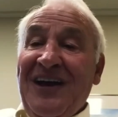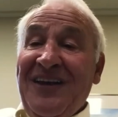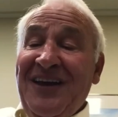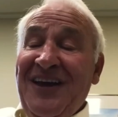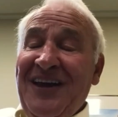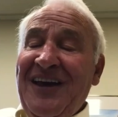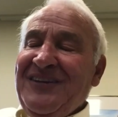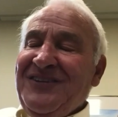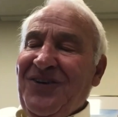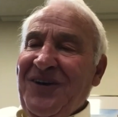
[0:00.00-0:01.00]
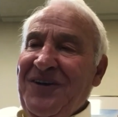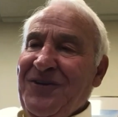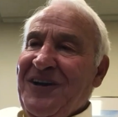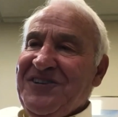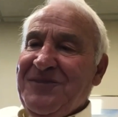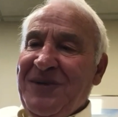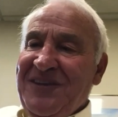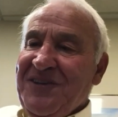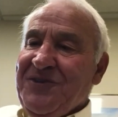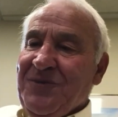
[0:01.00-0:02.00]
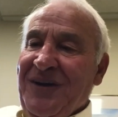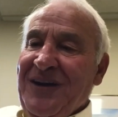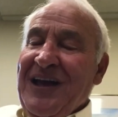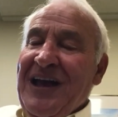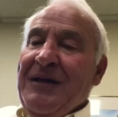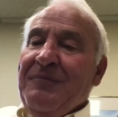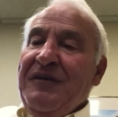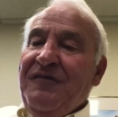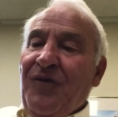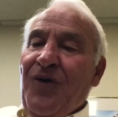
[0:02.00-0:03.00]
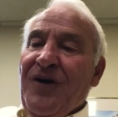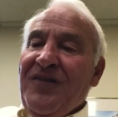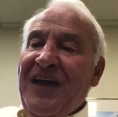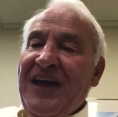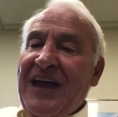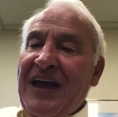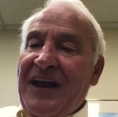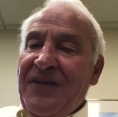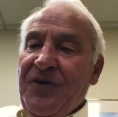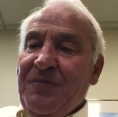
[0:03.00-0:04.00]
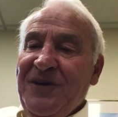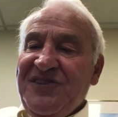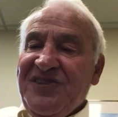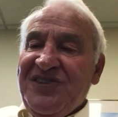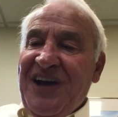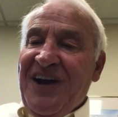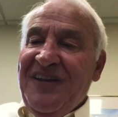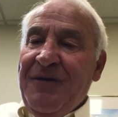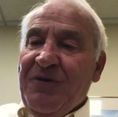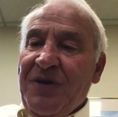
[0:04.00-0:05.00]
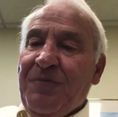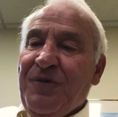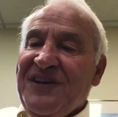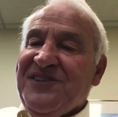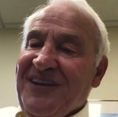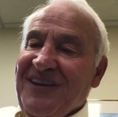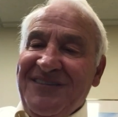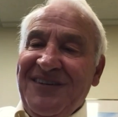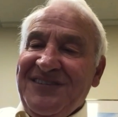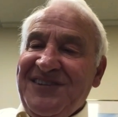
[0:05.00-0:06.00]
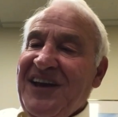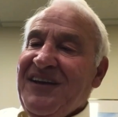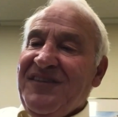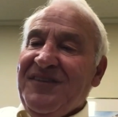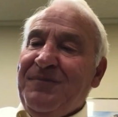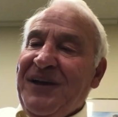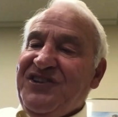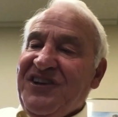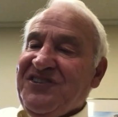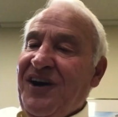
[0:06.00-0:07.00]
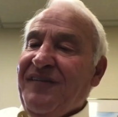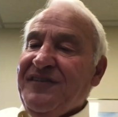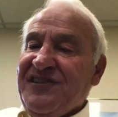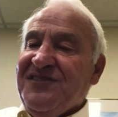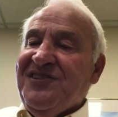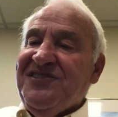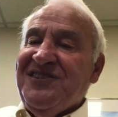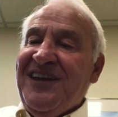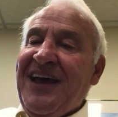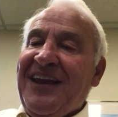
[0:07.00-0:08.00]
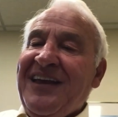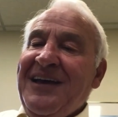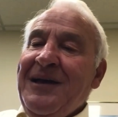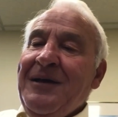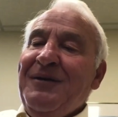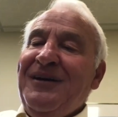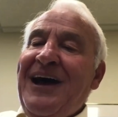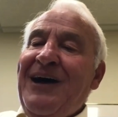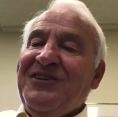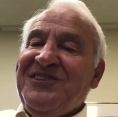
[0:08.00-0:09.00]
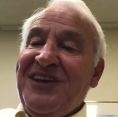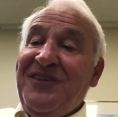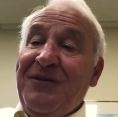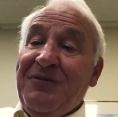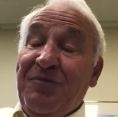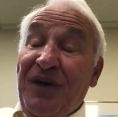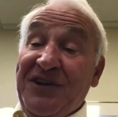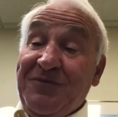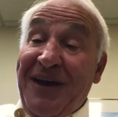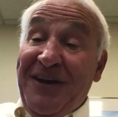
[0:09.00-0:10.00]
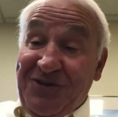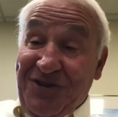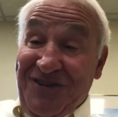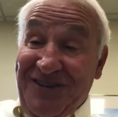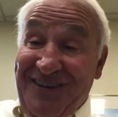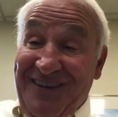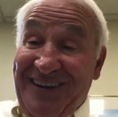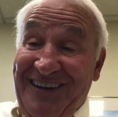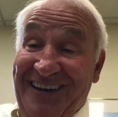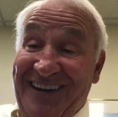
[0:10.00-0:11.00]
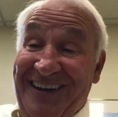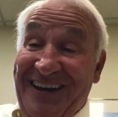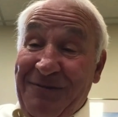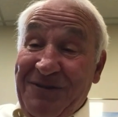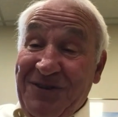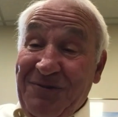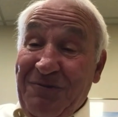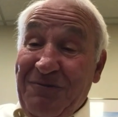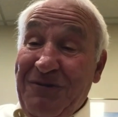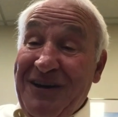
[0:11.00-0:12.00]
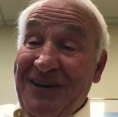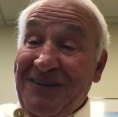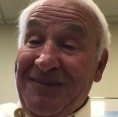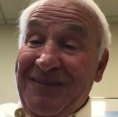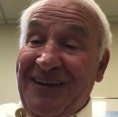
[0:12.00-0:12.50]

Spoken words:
and don't underestimate this one. Before they had on their business card, they were the president, say, of the Paychex office in Cincinnati. But now it said they were branch manager. And that was a real